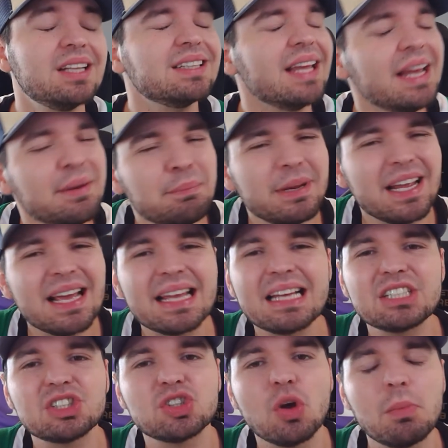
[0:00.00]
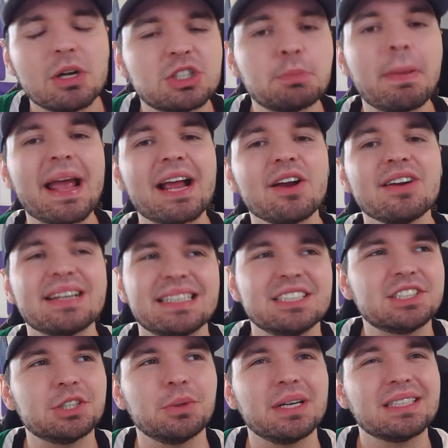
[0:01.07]
the NBA has so much parity
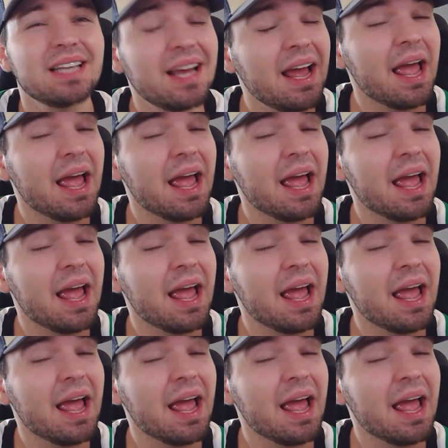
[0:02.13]
to it.